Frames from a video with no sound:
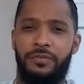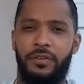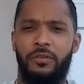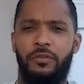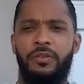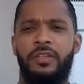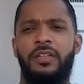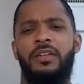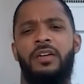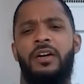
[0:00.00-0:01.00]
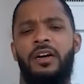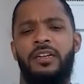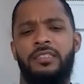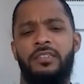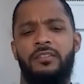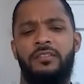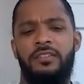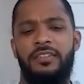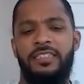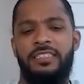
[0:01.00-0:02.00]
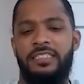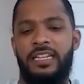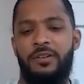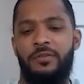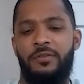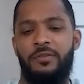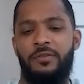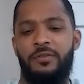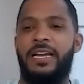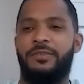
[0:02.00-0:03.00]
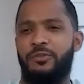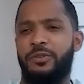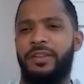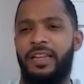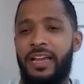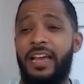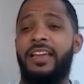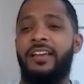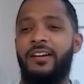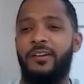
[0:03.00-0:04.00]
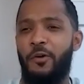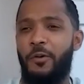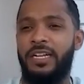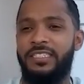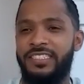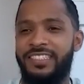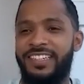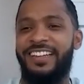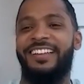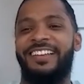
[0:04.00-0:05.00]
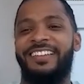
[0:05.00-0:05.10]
will be viewed. Uh, so you know, this is like one of the first times we've been like, "Hey, y'all, go watch it."